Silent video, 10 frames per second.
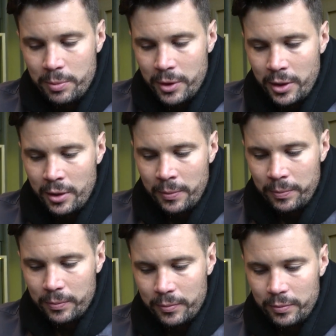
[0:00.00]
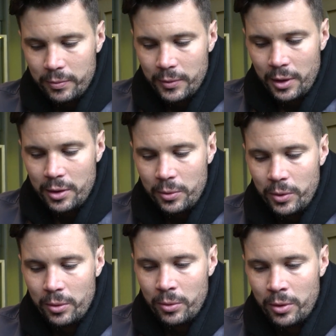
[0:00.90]
but I think
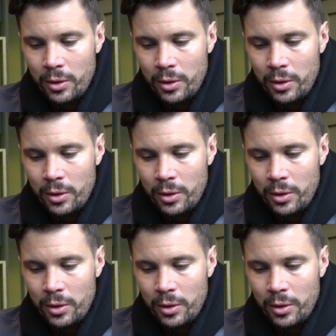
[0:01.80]
we were